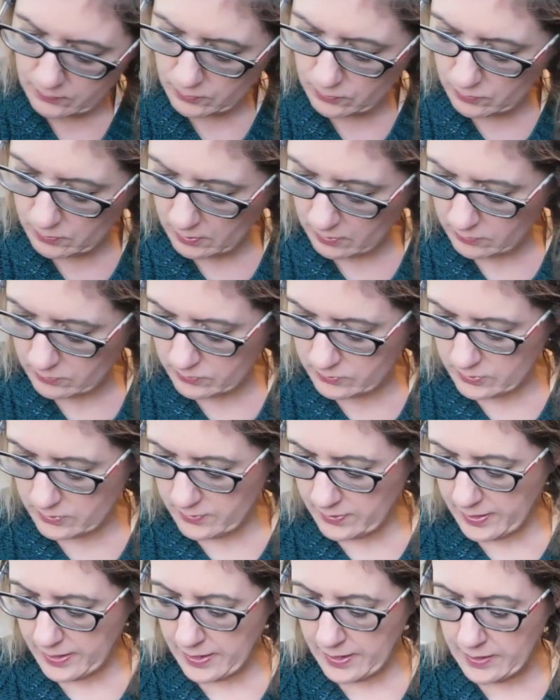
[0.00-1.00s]
$2 on
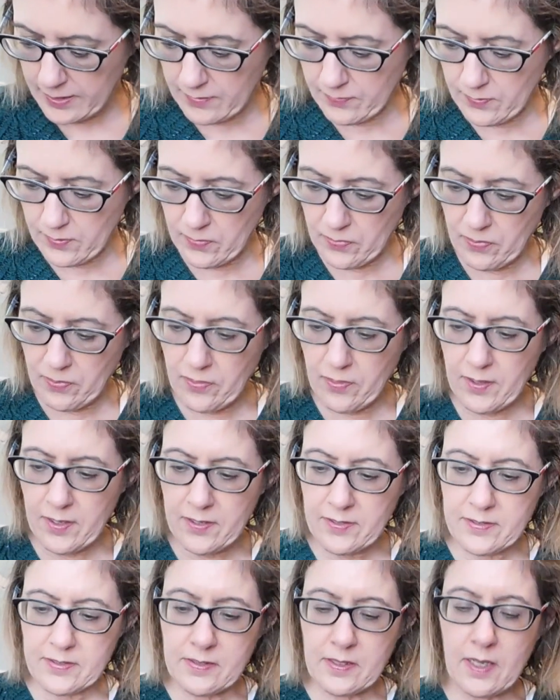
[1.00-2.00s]
that. And then
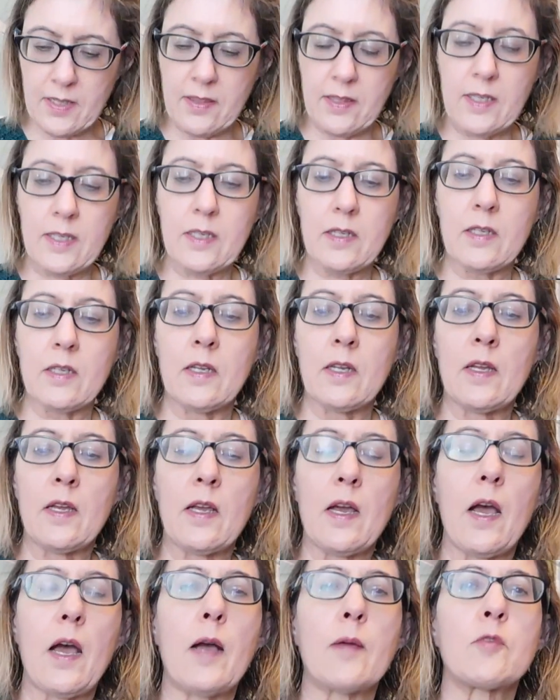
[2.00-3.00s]
this, I think
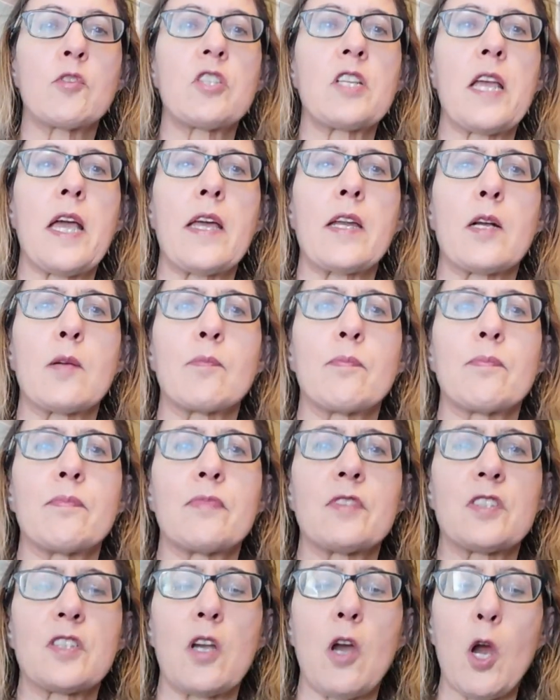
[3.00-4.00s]
um, she had a
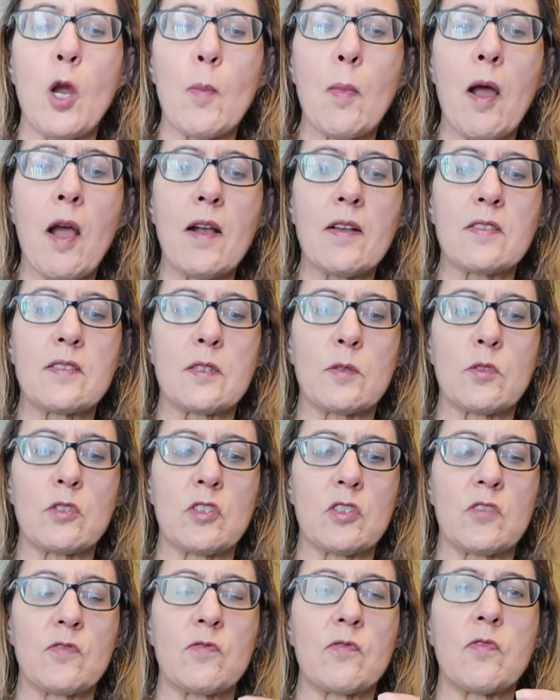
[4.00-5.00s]
cigar box that was
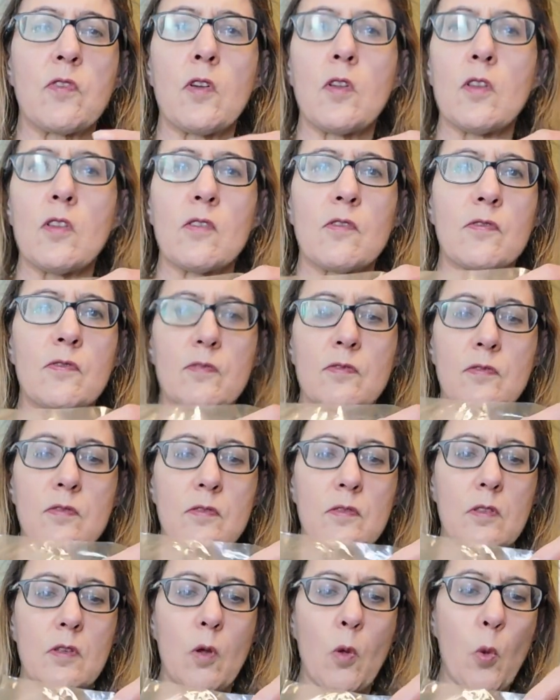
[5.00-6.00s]
just full of
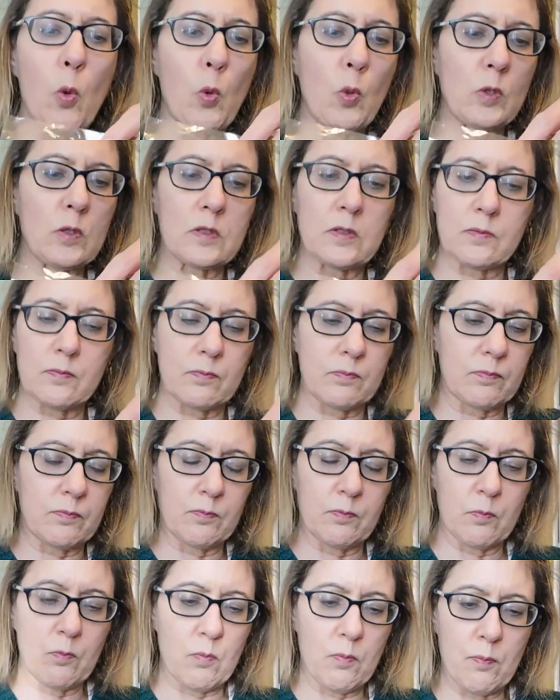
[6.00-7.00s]
old
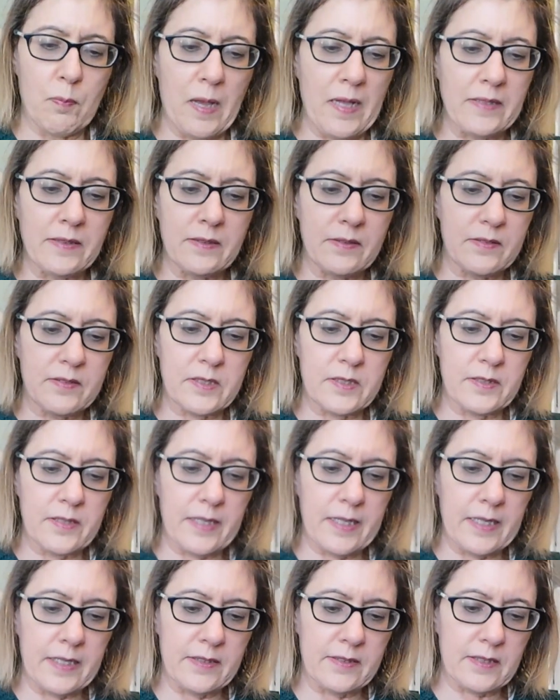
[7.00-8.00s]
buttons and
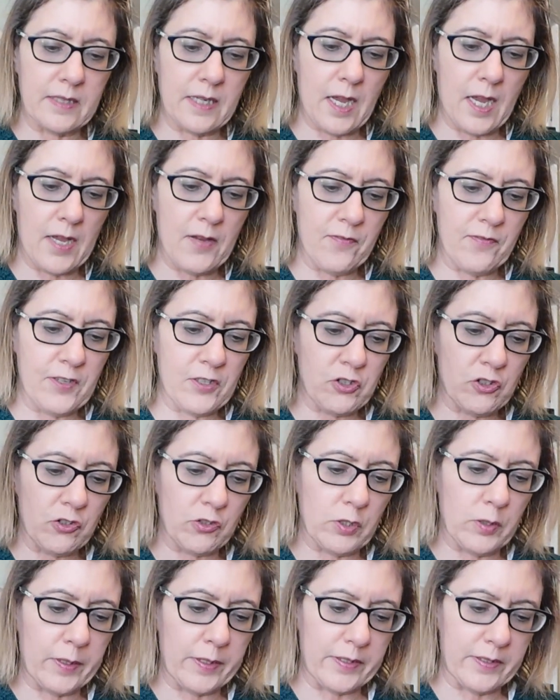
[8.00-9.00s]
things, and I fished
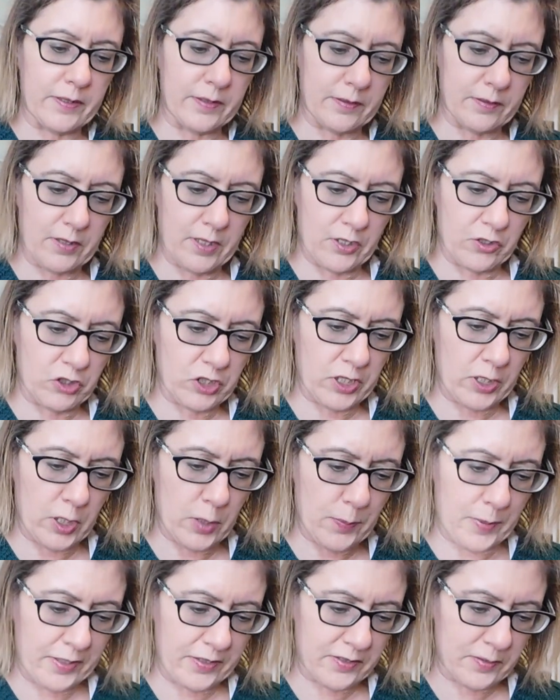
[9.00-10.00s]
through it and, and cherry
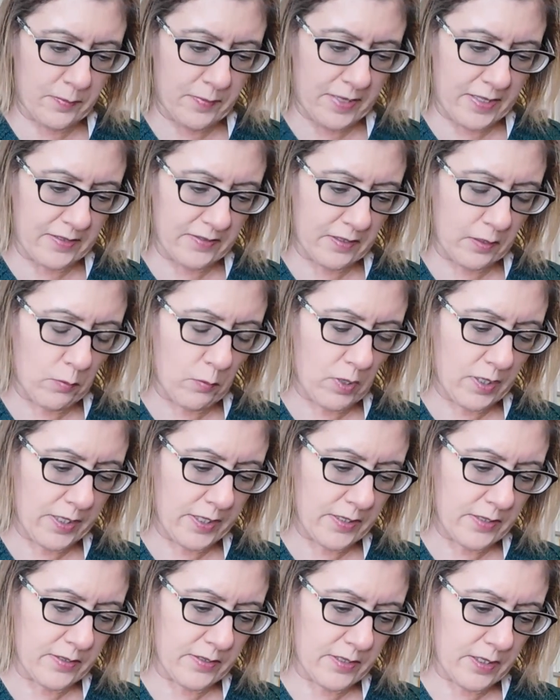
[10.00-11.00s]
picked some things I wanted,
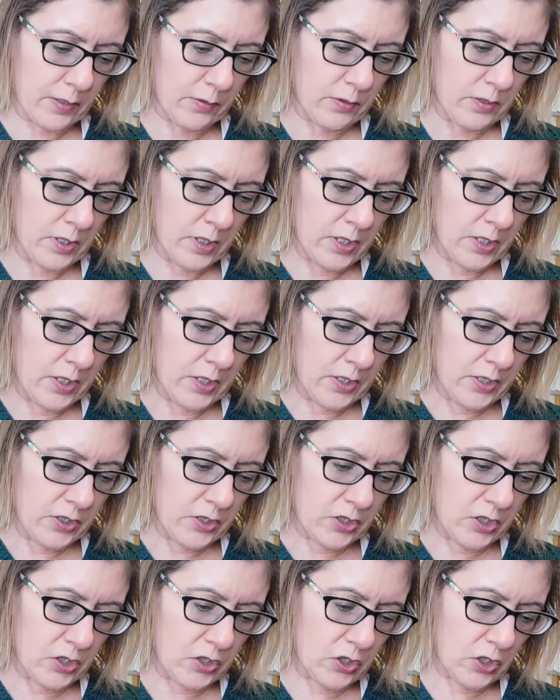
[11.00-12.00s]
and so
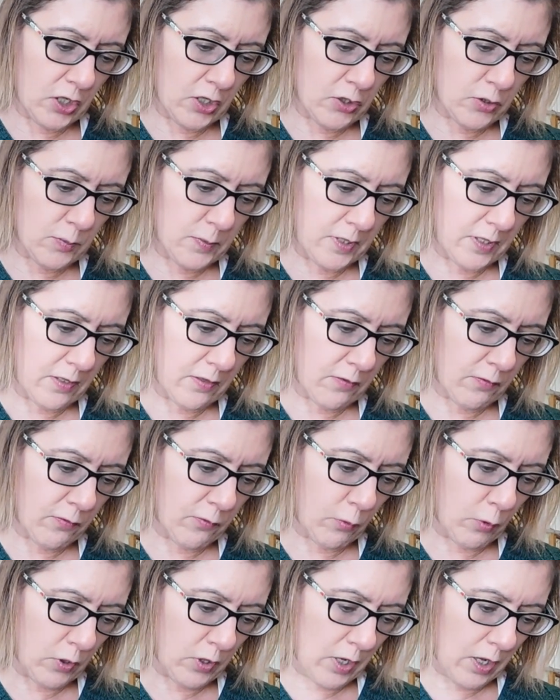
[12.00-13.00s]
she charged me
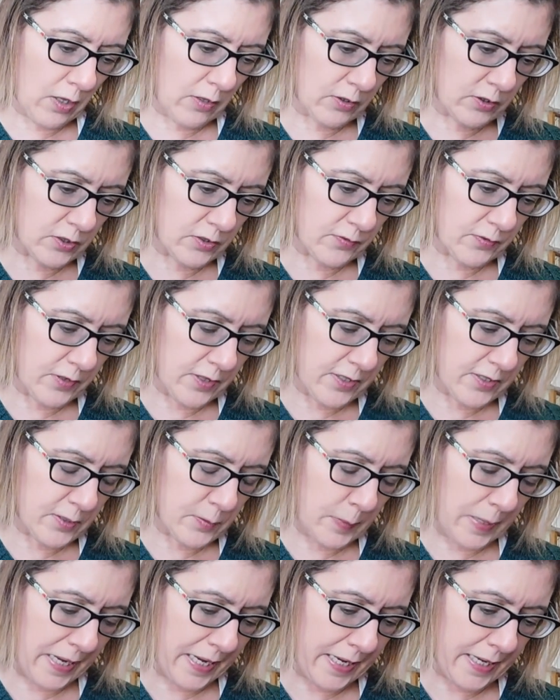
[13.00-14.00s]
$4 for this
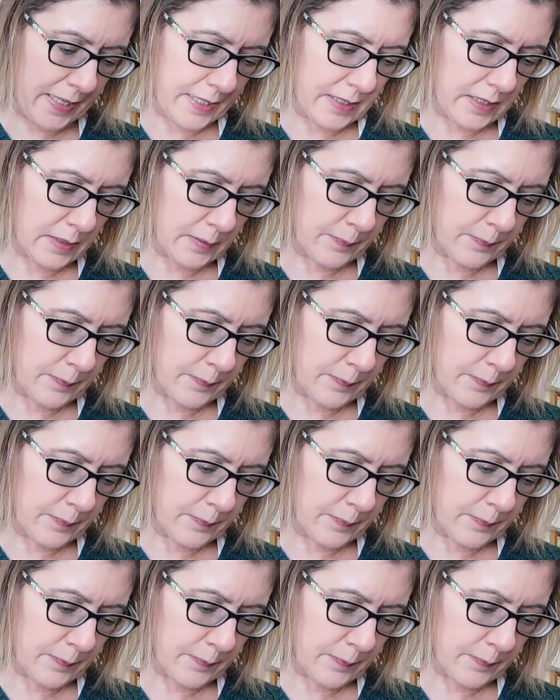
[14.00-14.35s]
bag.